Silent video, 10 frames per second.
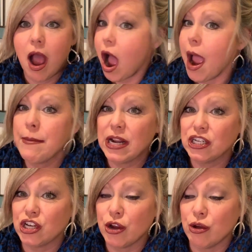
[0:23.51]
I'm going to
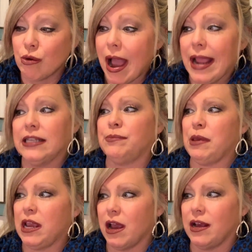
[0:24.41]
show you guys
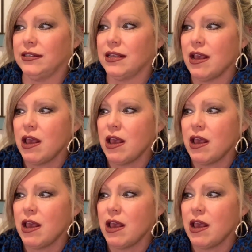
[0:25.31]
because